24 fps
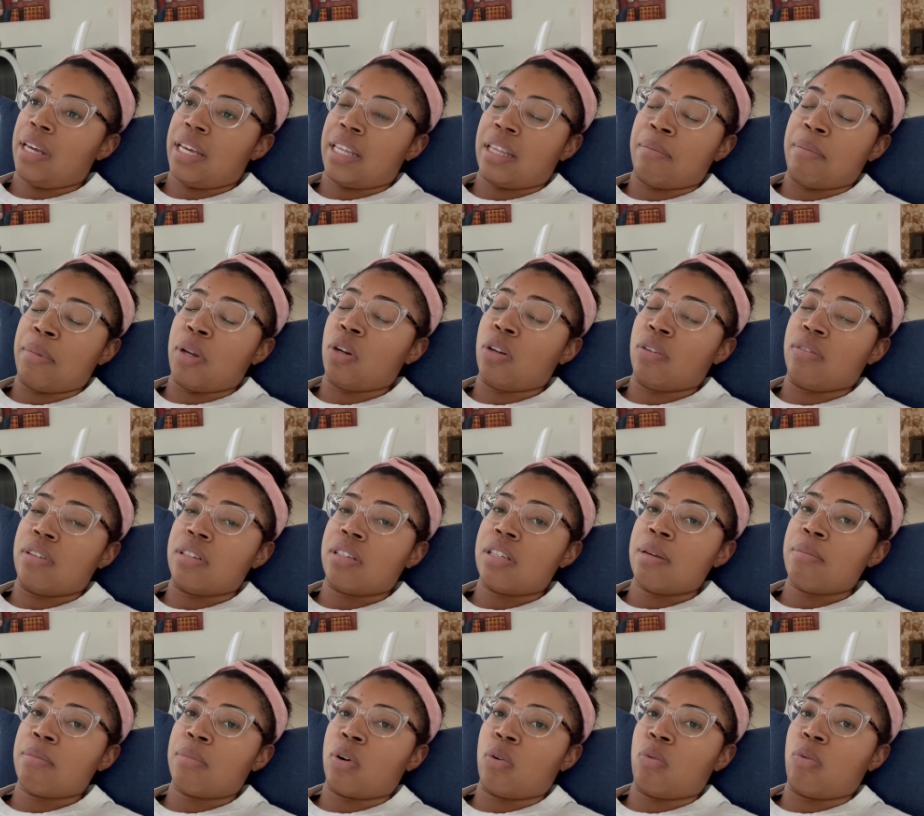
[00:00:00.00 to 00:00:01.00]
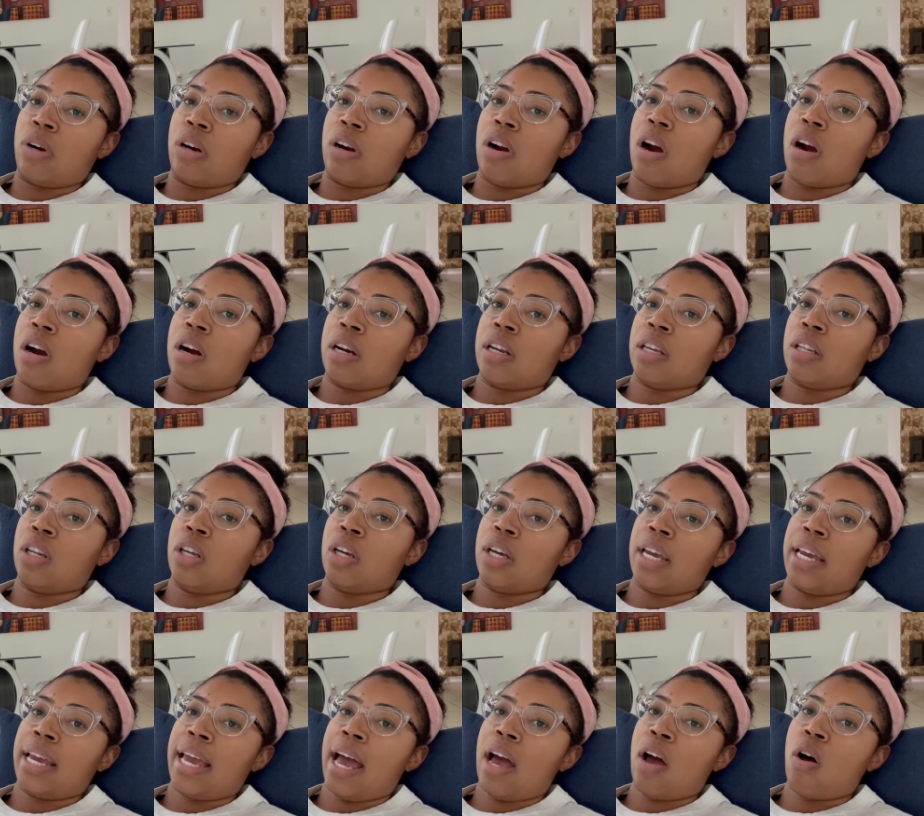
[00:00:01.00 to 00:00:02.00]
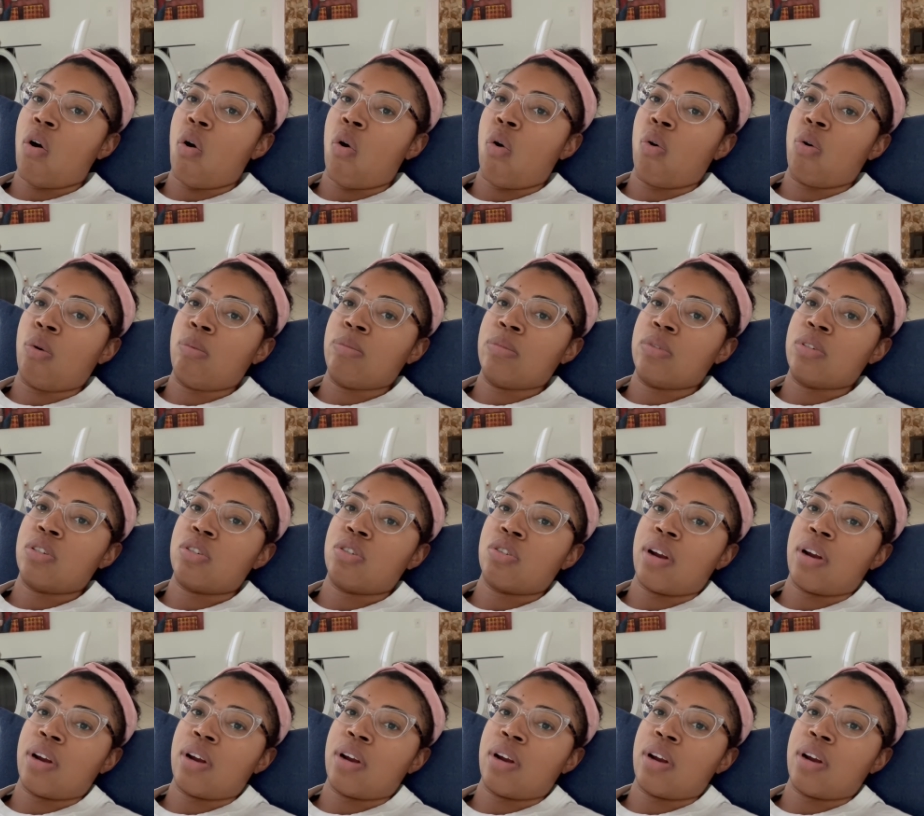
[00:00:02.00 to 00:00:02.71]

like the middle of December, we were already looking at homes,